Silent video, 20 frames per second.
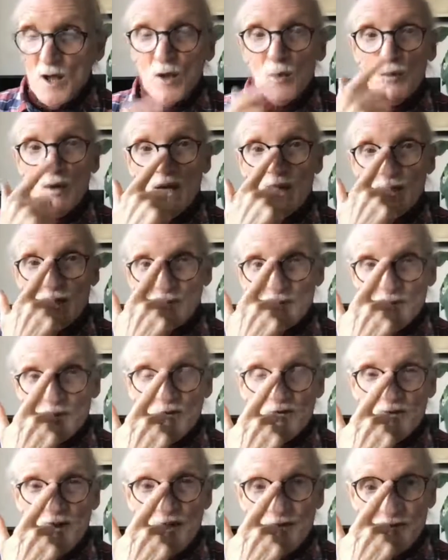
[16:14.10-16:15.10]
when it comes to
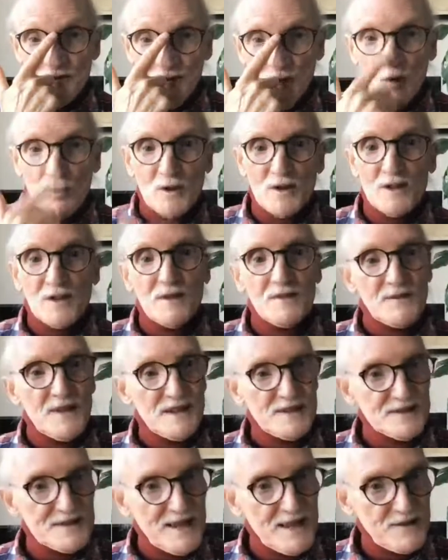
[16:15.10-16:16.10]
a freight forwarder,
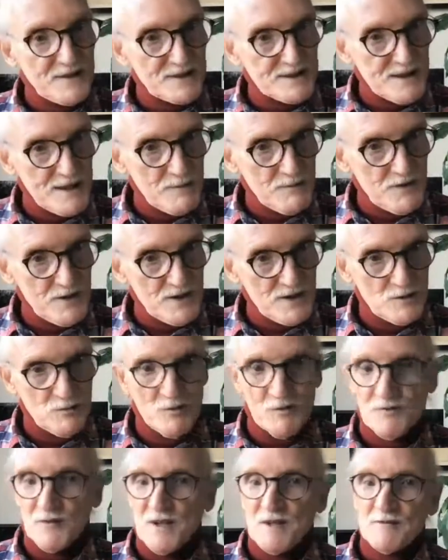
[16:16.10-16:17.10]
they say the same thing
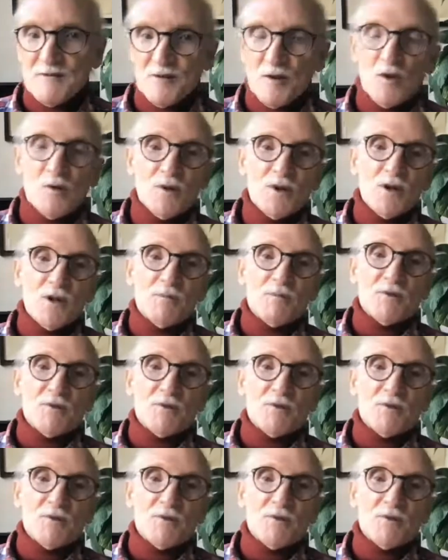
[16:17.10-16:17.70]
to a freight forwarder,